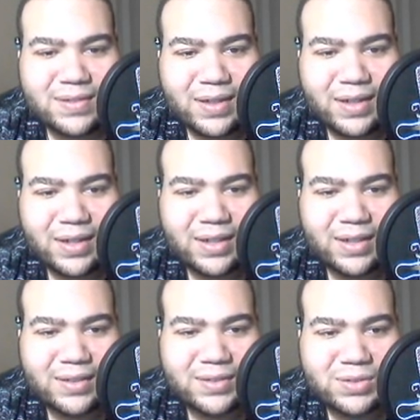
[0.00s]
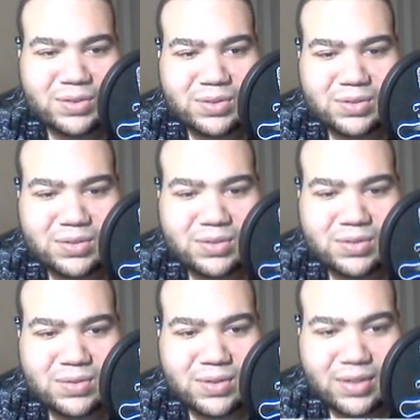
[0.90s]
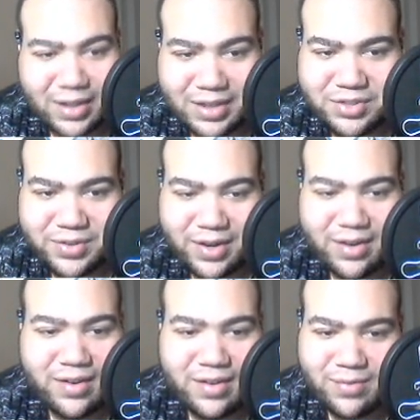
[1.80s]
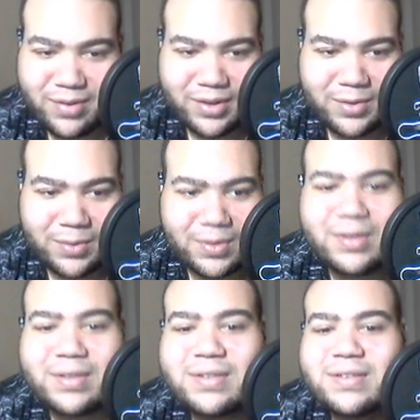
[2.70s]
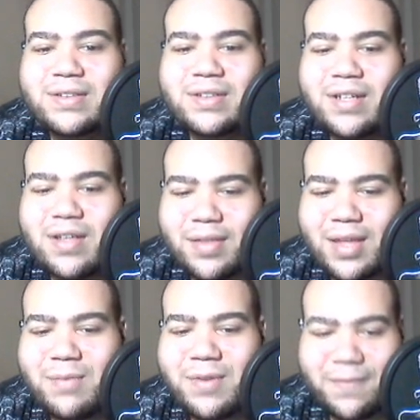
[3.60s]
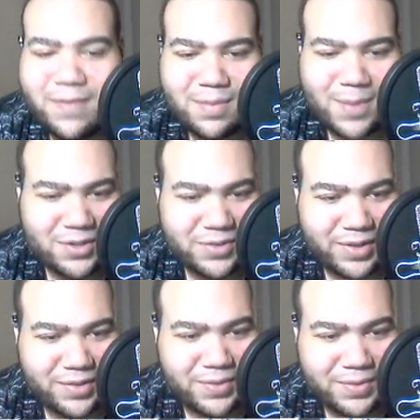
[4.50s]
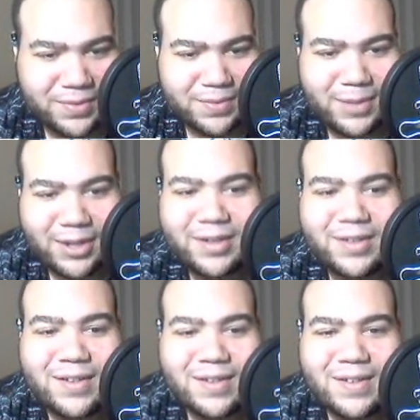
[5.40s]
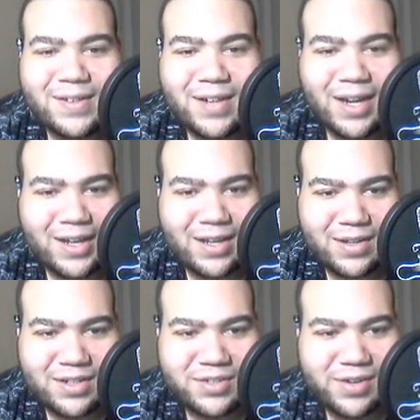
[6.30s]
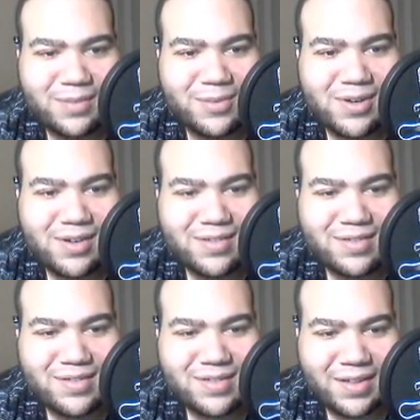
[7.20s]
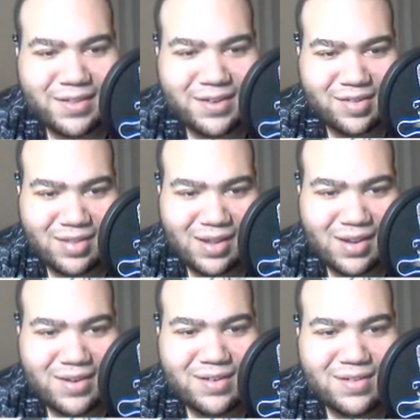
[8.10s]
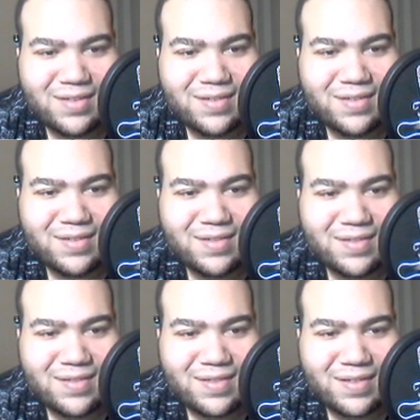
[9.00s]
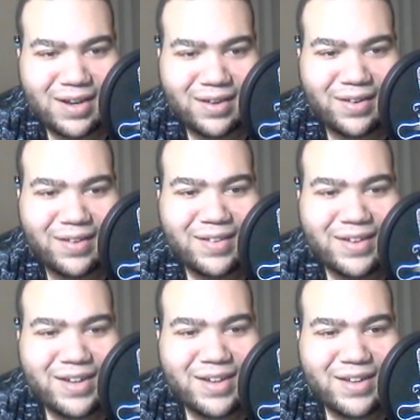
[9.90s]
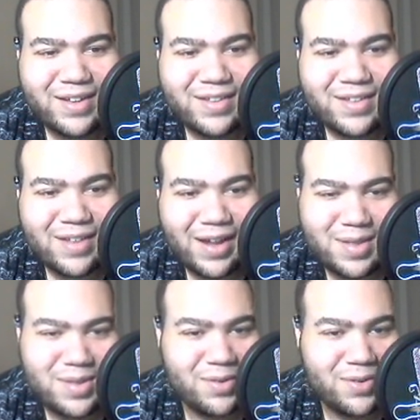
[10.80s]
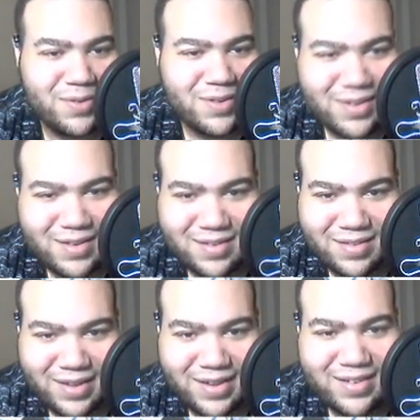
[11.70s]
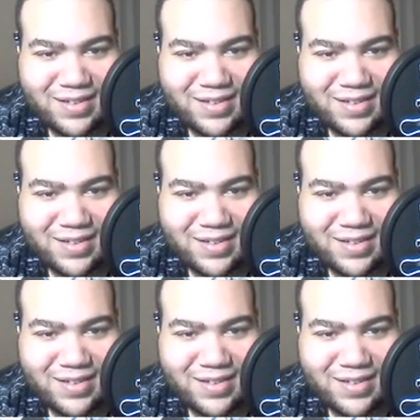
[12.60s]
Uh, is really cool. Same with Spectrier too, but I like Glastrier more because of the design. I don't know. Ice unicorn thing.